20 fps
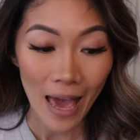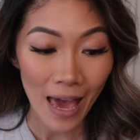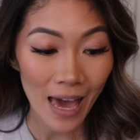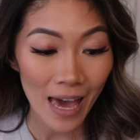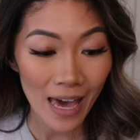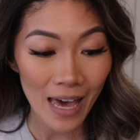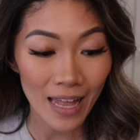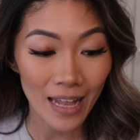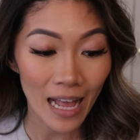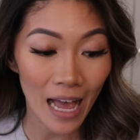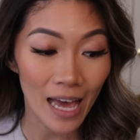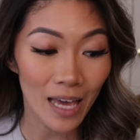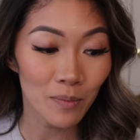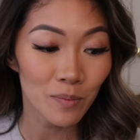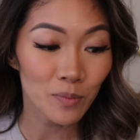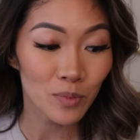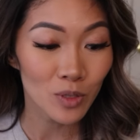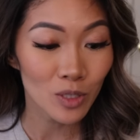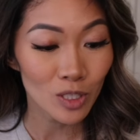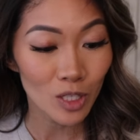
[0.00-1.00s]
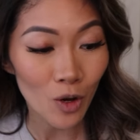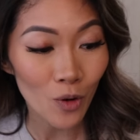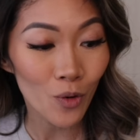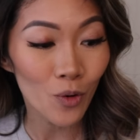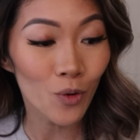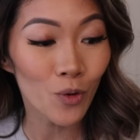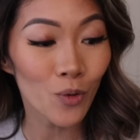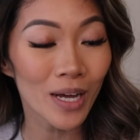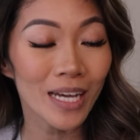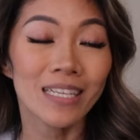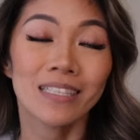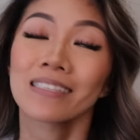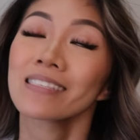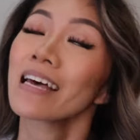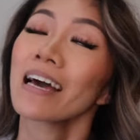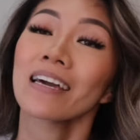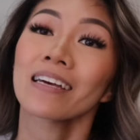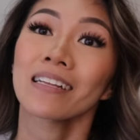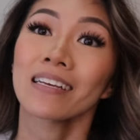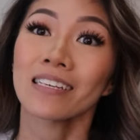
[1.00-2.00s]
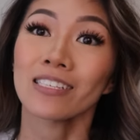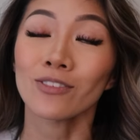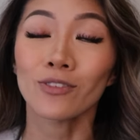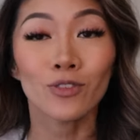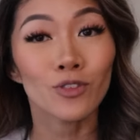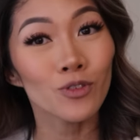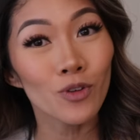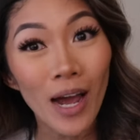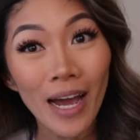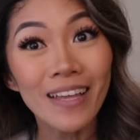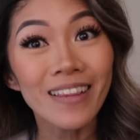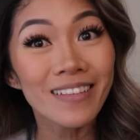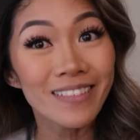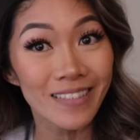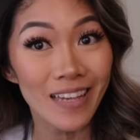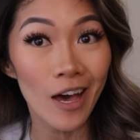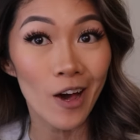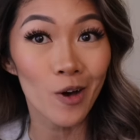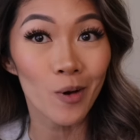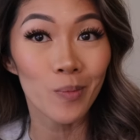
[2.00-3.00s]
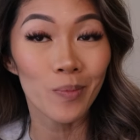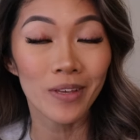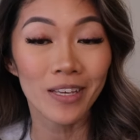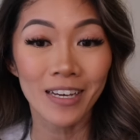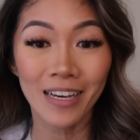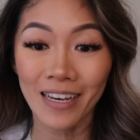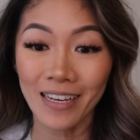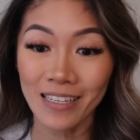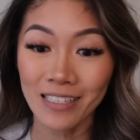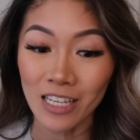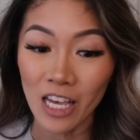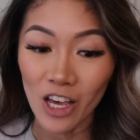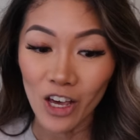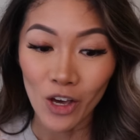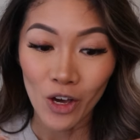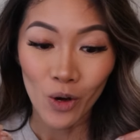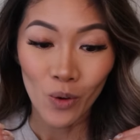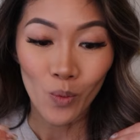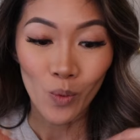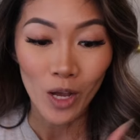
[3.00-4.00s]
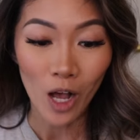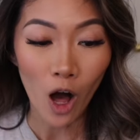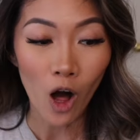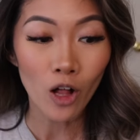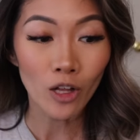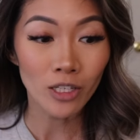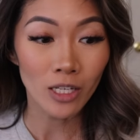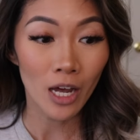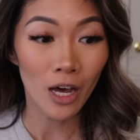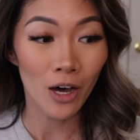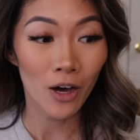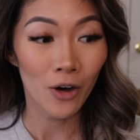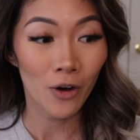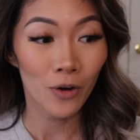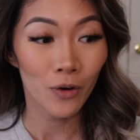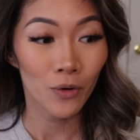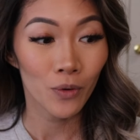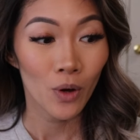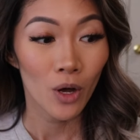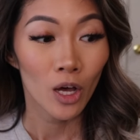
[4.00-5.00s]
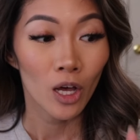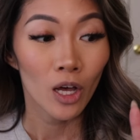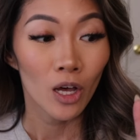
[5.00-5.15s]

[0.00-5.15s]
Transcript: and I'm so excited to try this out because we all know